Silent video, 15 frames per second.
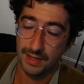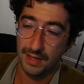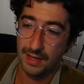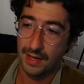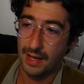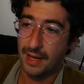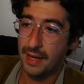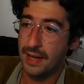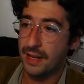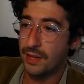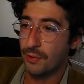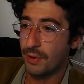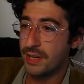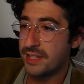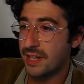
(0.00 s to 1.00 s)
And the
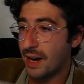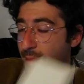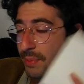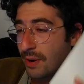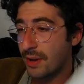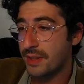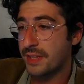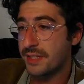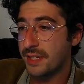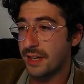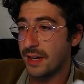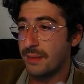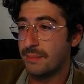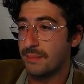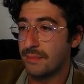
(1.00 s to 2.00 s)
reason I brought this
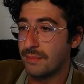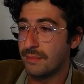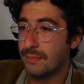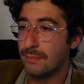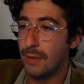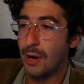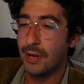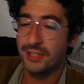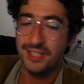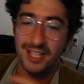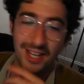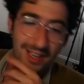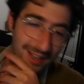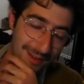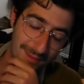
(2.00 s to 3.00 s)
up,
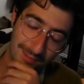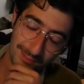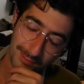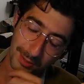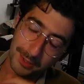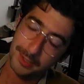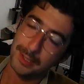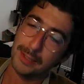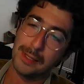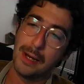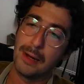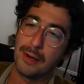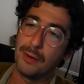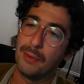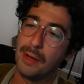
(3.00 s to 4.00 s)
Malta. Put your
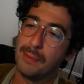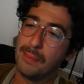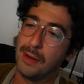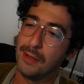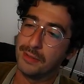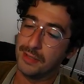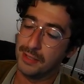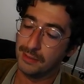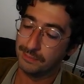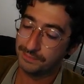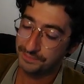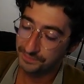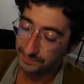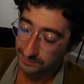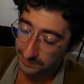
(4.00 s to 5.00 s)
cock away, Malta.
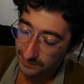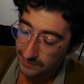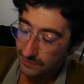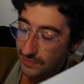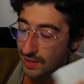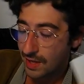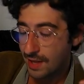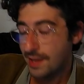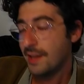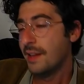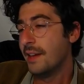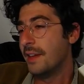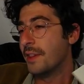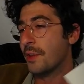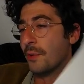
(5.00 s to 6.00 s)

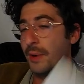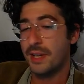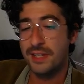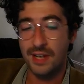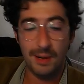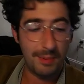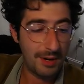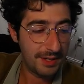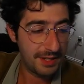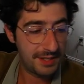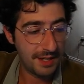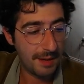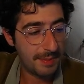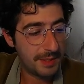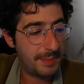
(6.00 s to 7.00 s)
The reason I brought this
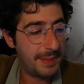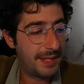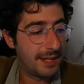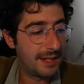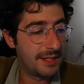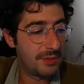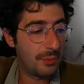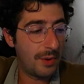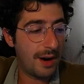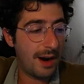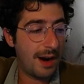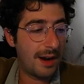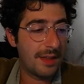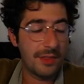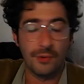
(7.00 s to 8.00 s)
up is because
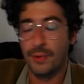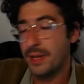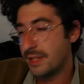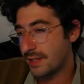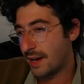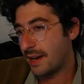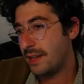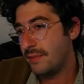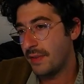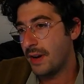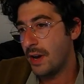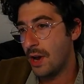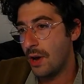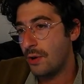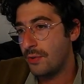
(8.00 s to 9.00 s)
the reason I
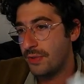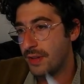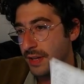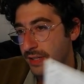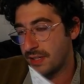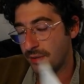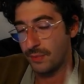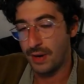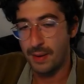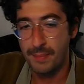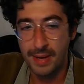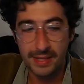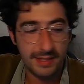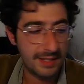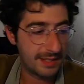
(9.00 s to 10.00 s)
even know this and when I
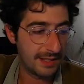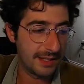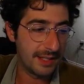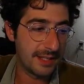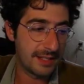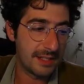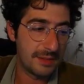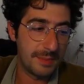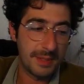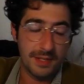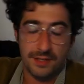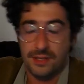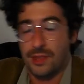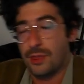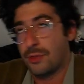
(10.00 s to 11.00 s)
made this list is
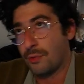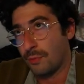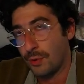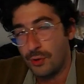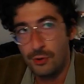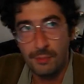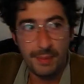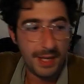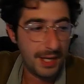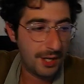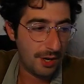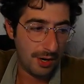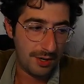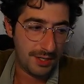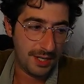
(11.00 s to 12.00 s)
because through Big
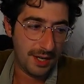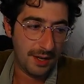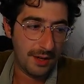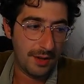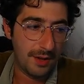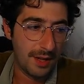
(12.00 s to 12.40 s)
Cartel,